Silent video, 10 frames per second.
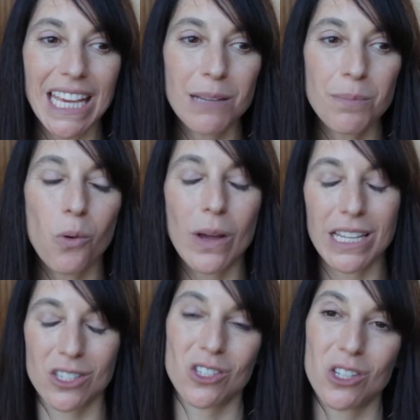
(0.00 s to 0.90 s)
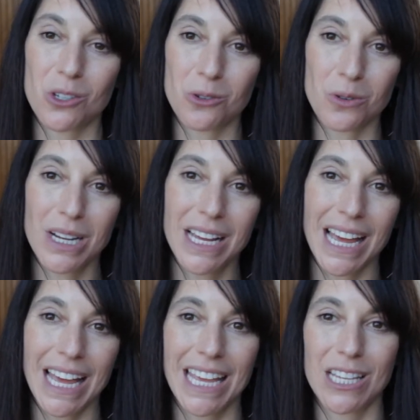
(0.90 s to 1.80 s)
it points to
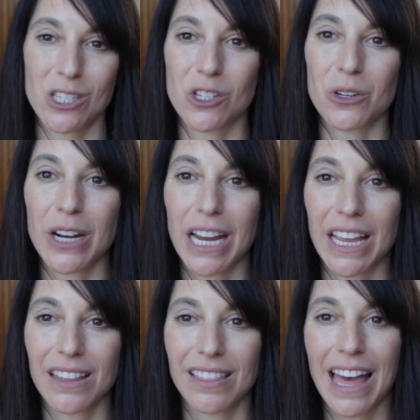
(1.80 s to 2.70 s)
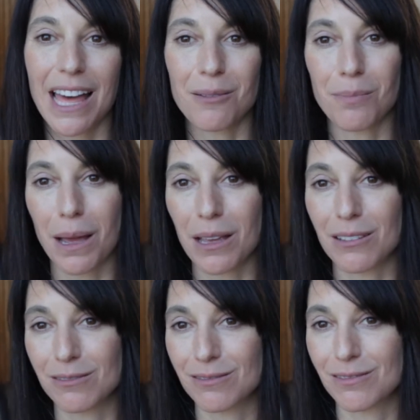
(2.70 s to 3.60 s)
a history that my
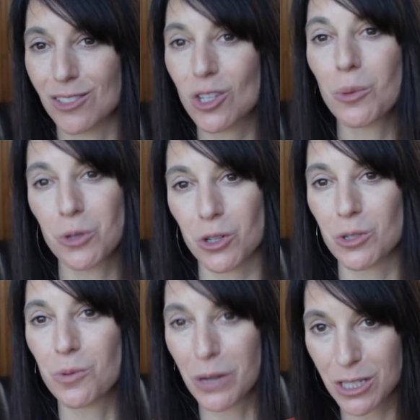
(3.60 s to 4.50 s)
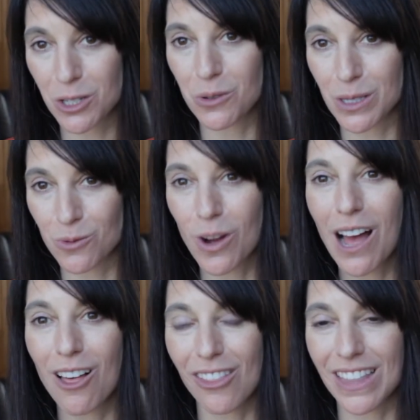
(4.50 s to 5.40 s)
sculptures point to as
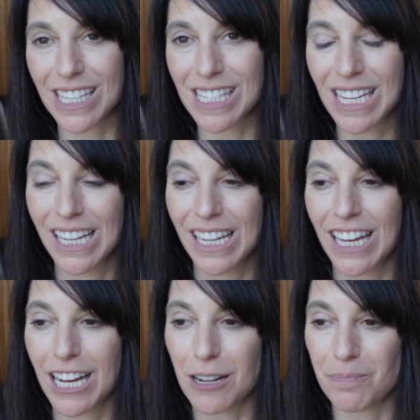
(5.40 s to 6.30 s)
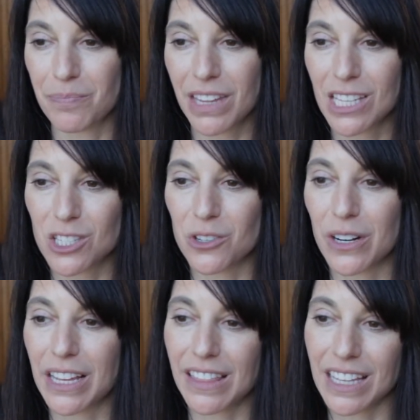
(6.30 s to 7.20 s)
well, this
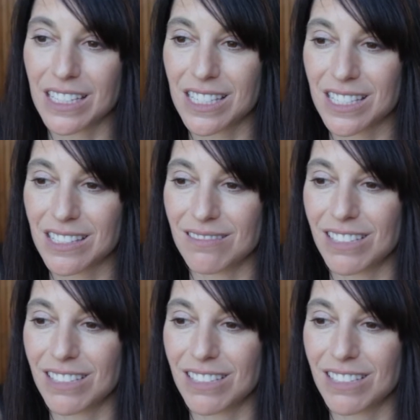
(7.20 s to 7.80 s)
history that's,